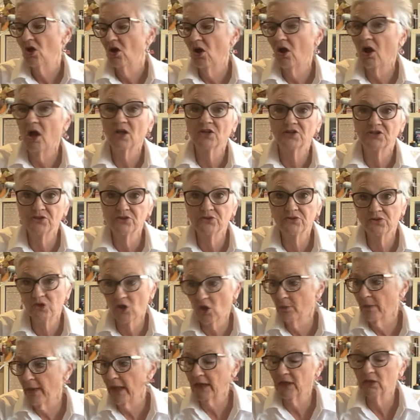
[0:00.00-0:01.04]
I do go
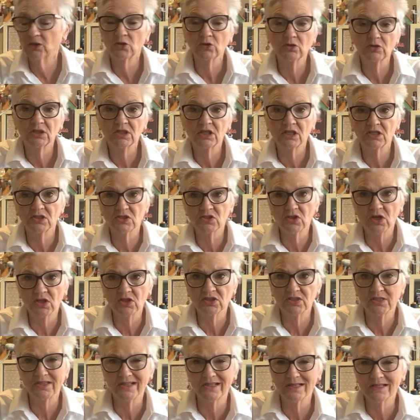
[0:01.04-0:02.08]
back and look at the
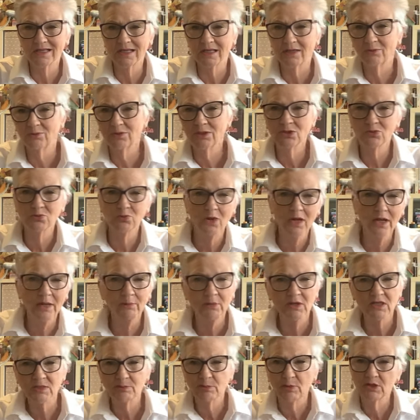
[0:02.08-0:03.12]
instructions and say, which way am I
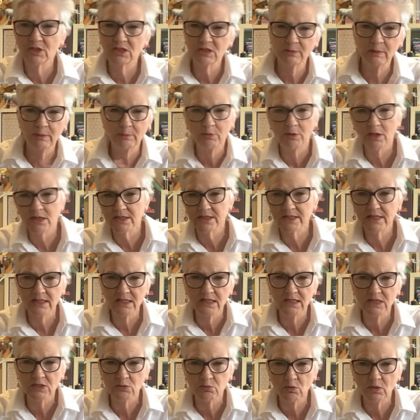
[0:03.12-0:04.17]
supposed to be pressing
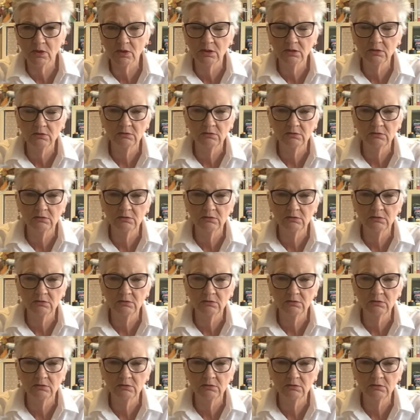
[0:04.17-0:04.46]
this one?